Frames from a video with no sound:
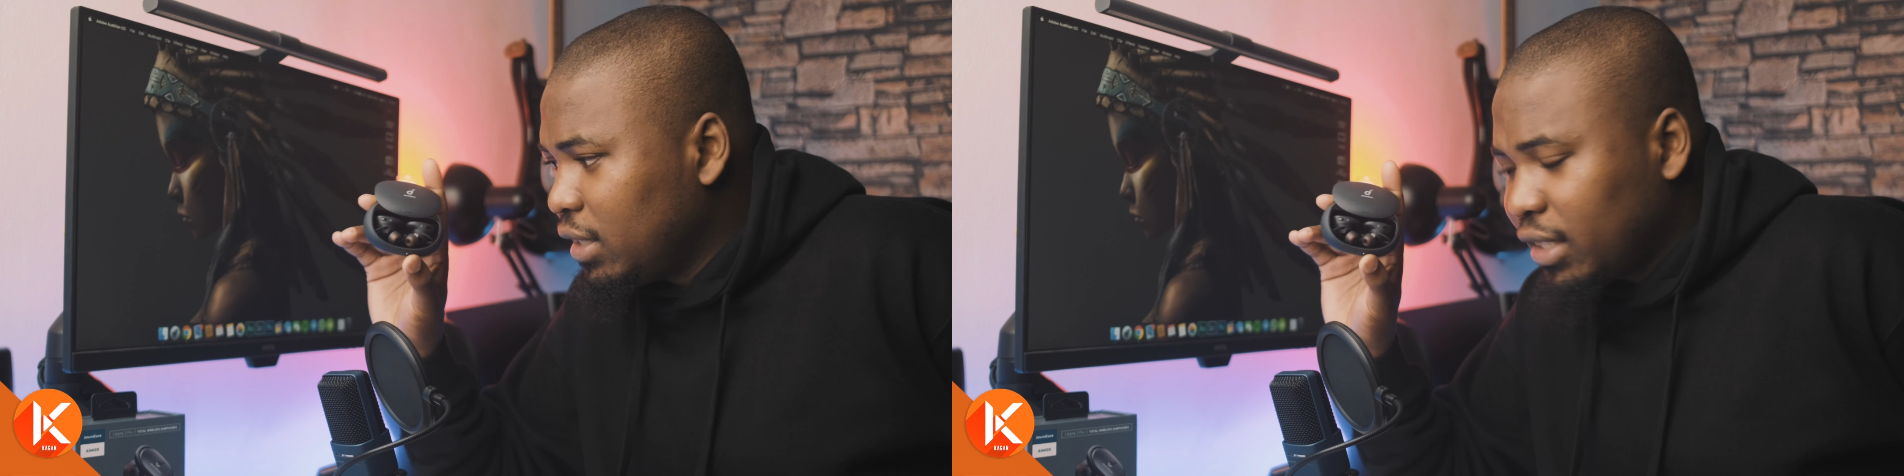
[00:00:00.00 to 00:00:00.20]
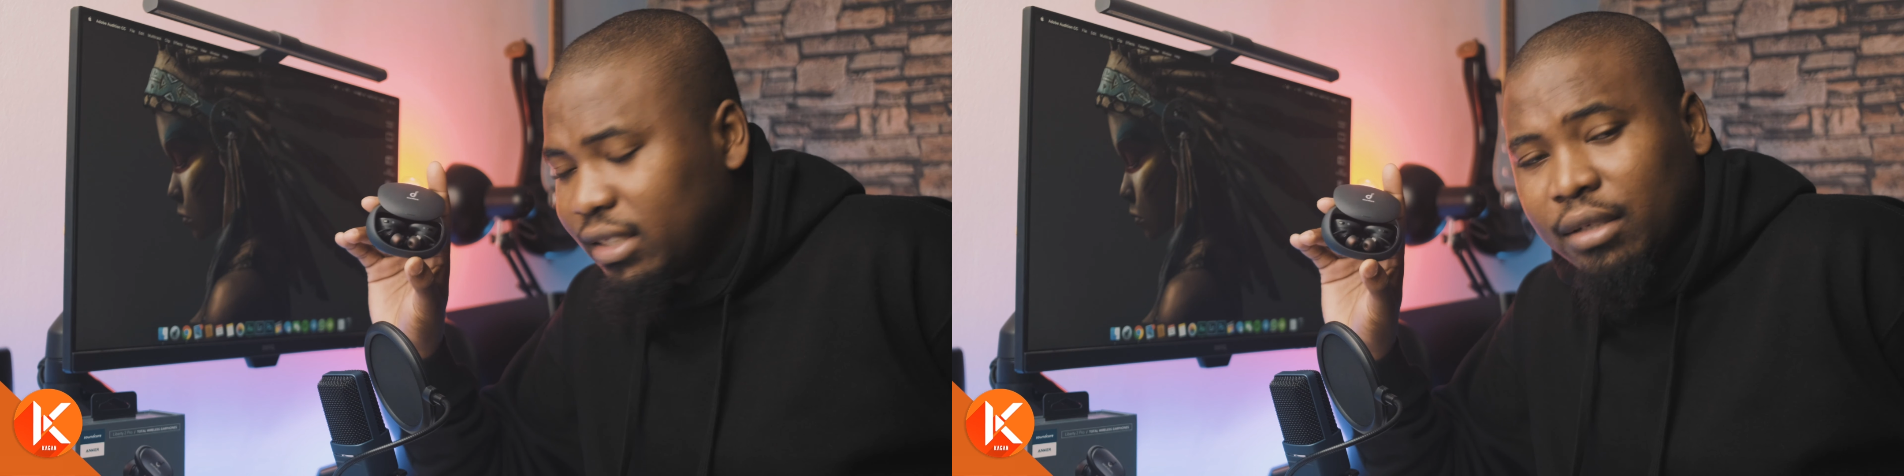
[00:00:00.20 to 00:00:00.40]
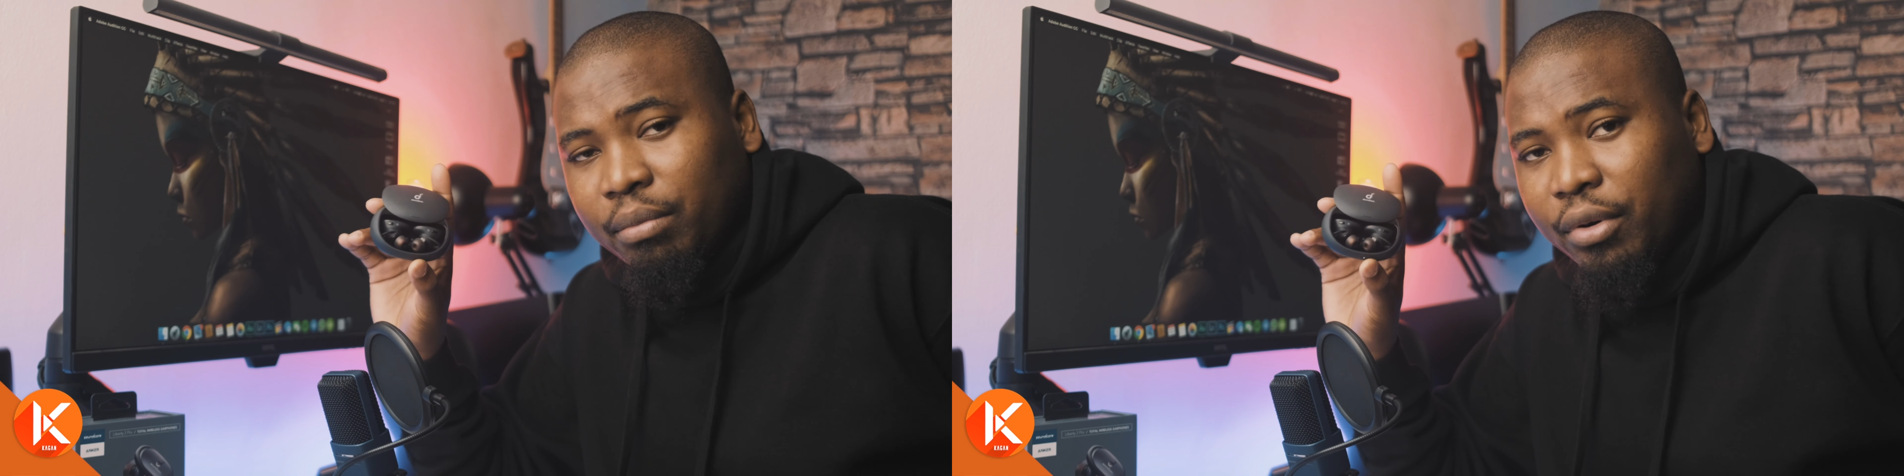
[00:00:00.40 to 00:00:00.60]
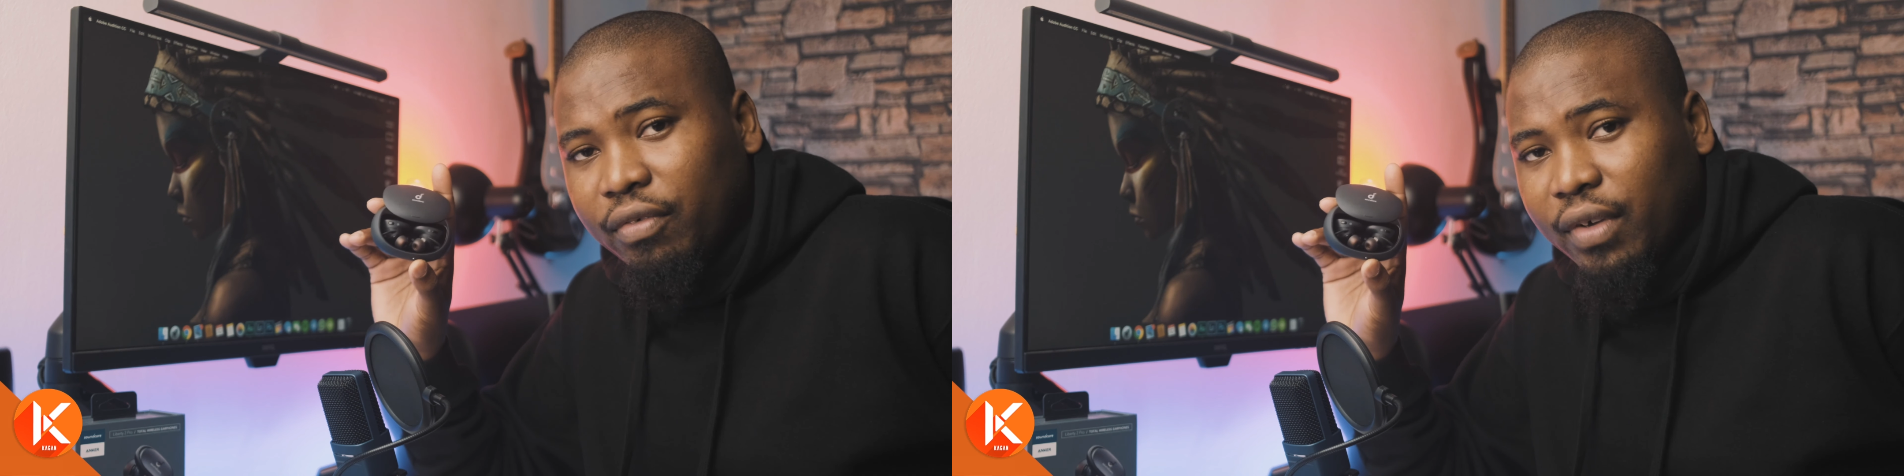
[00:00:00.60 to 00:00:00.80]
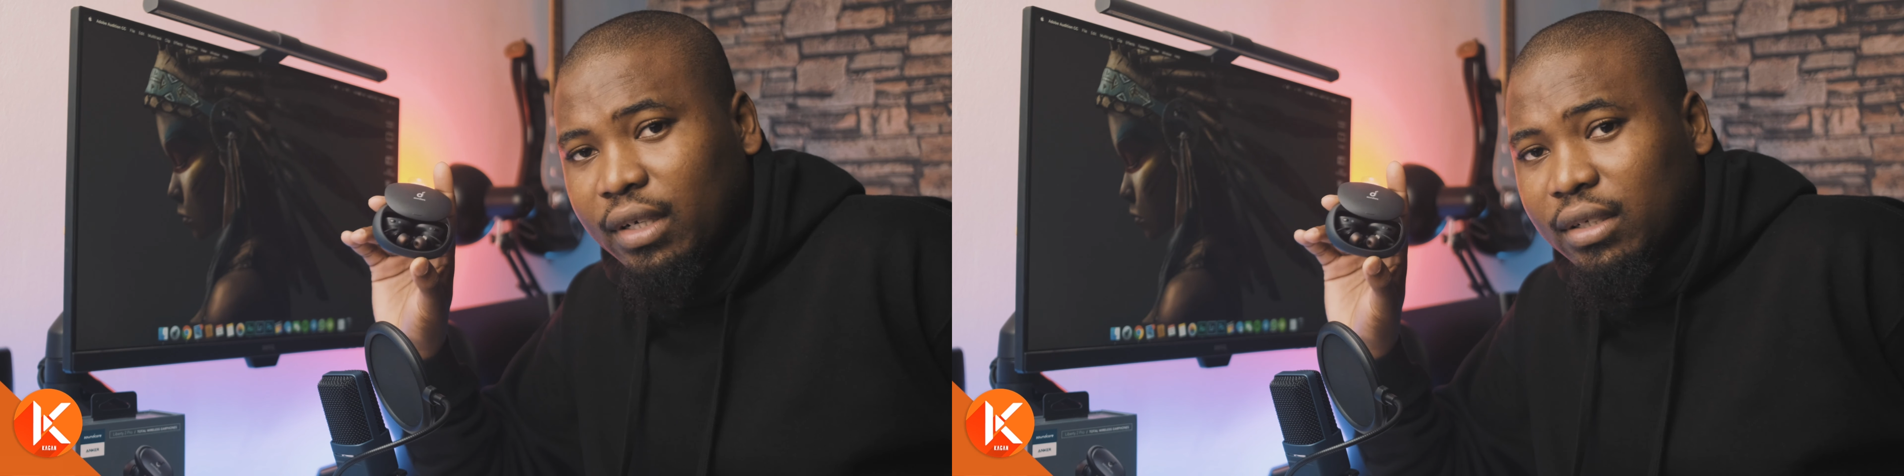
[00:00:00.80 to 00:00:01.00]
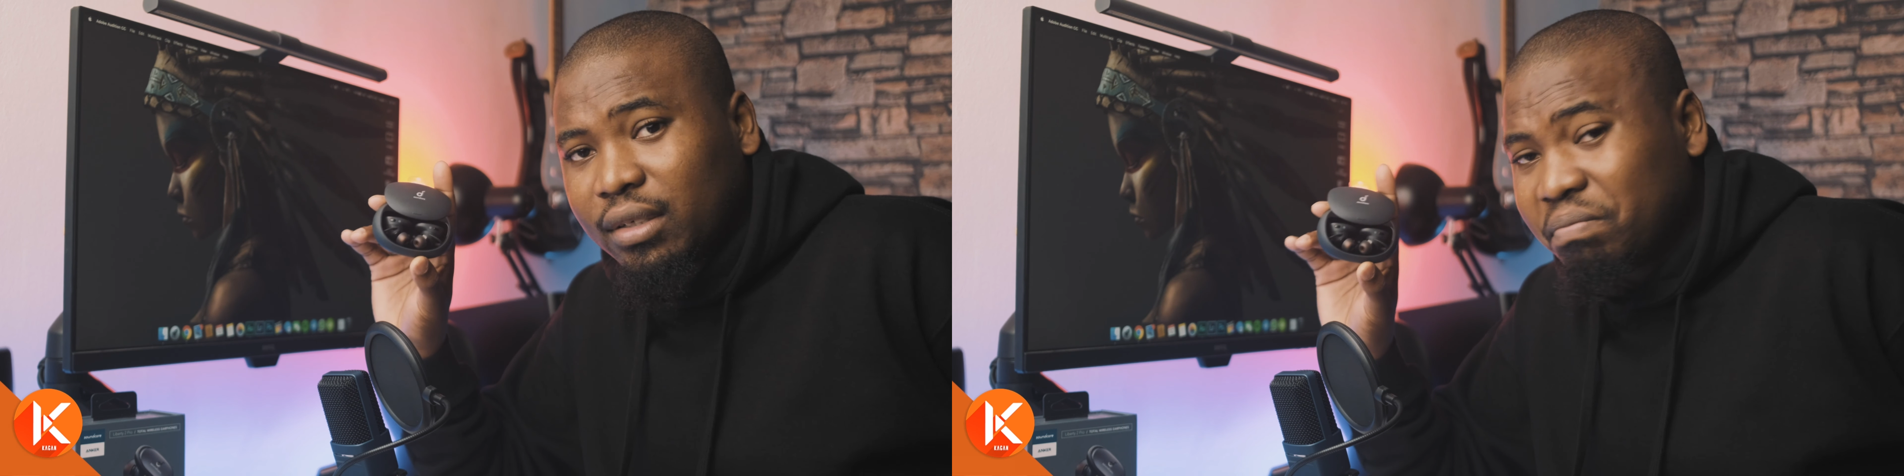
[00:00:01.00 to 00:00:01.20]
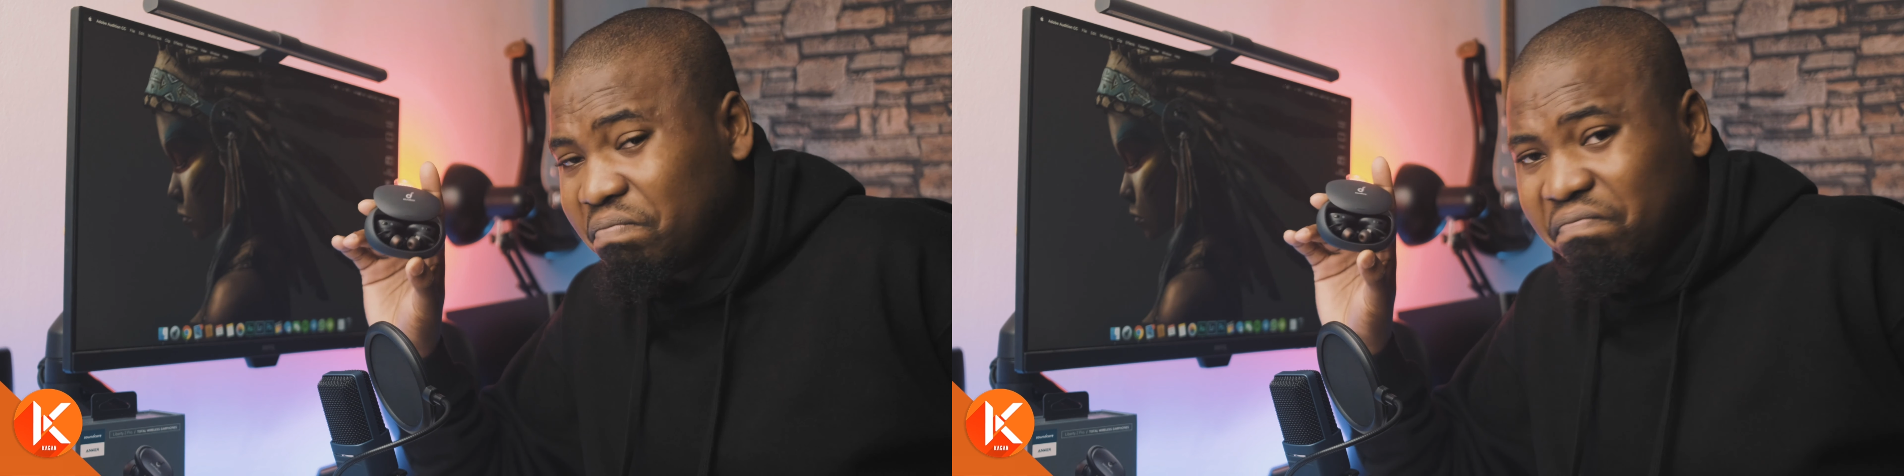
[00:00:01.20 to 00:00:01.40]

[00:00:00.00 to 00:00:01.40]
they sit perfectly,